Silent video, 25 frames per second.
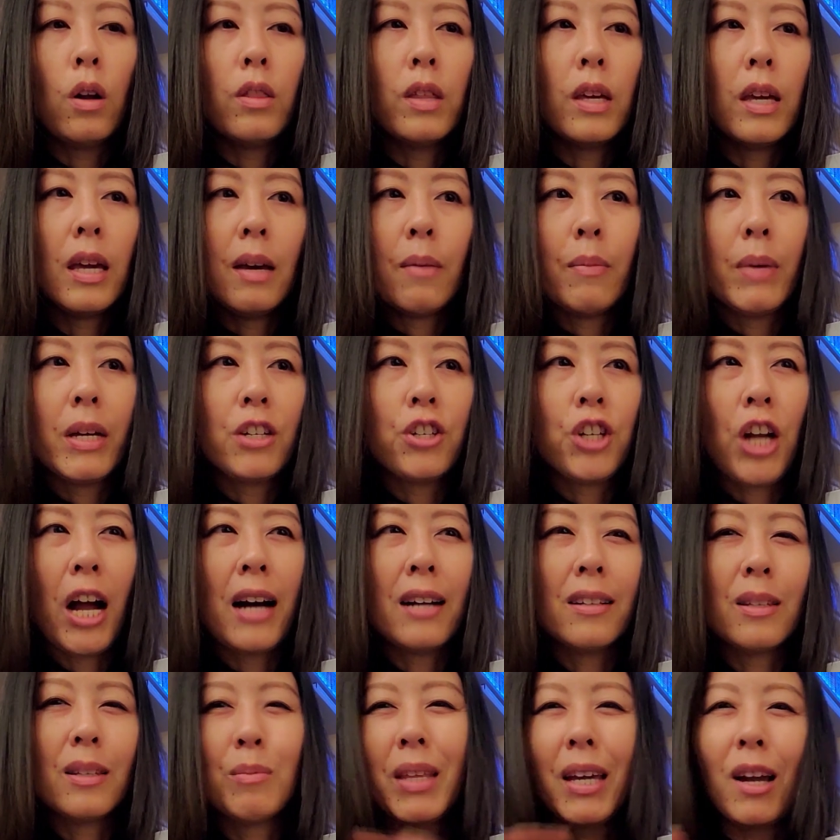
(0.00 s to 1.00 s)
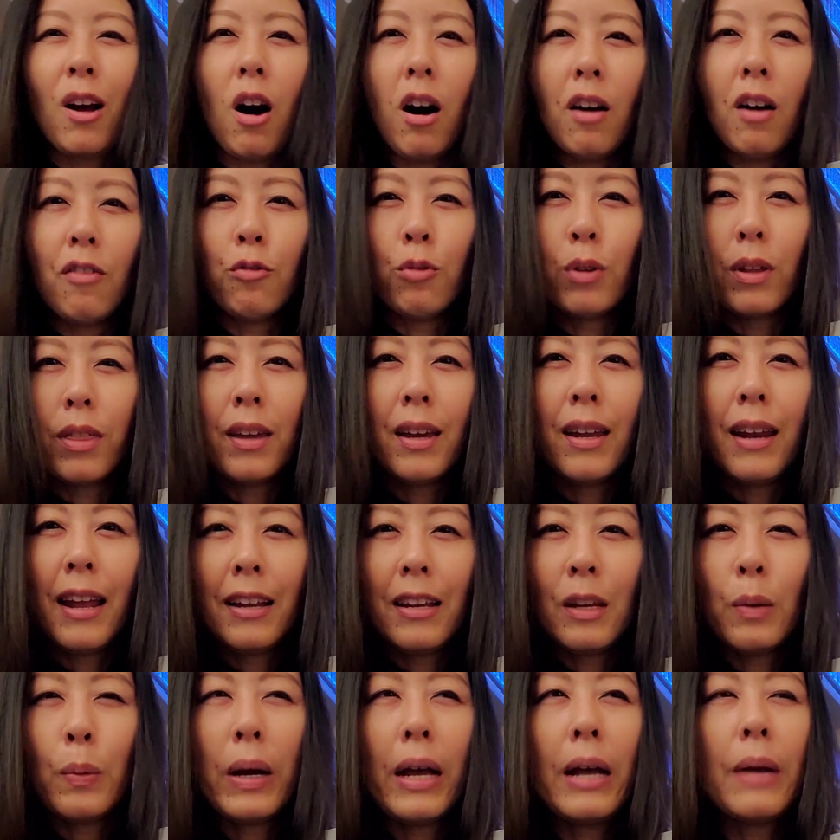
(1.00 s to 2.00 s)
the image had something off with it
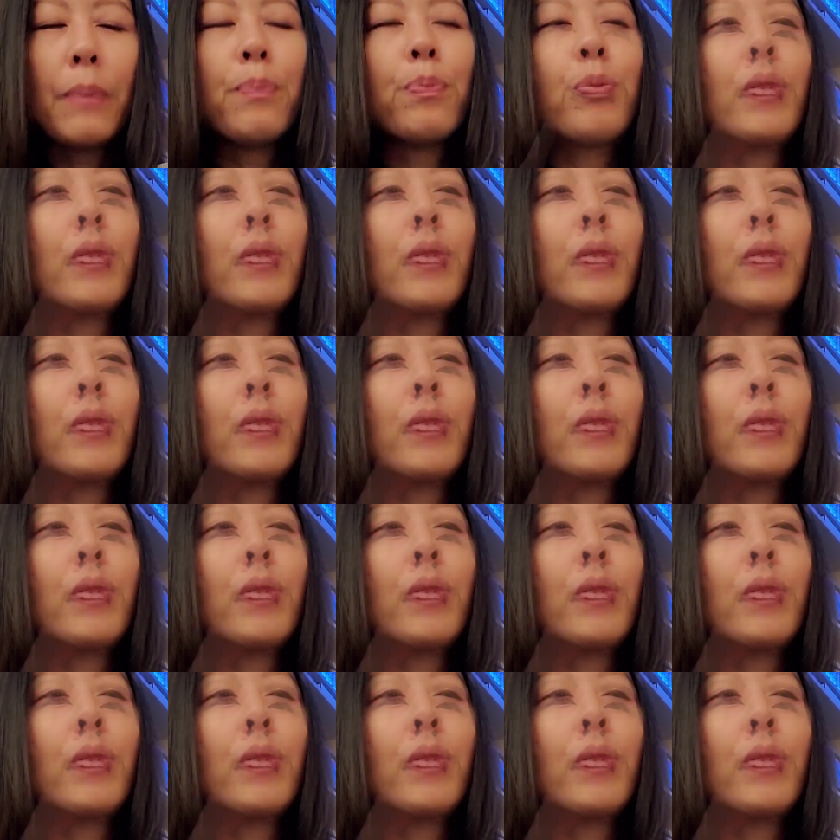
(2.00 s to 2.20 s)
anyway.